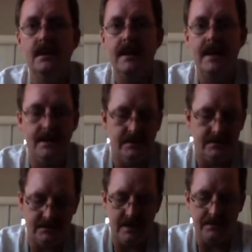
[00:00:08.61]
Hey,
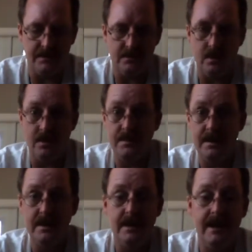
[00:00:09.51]
this is Captain
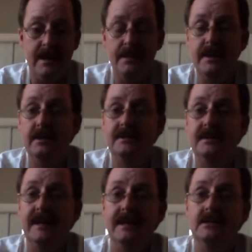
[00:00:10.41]
12B, and I'm here
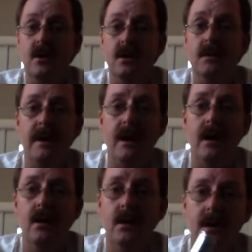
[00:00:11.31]
today to talk
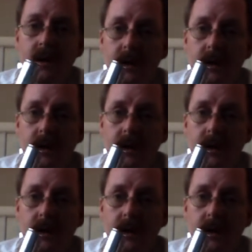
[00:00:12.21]
about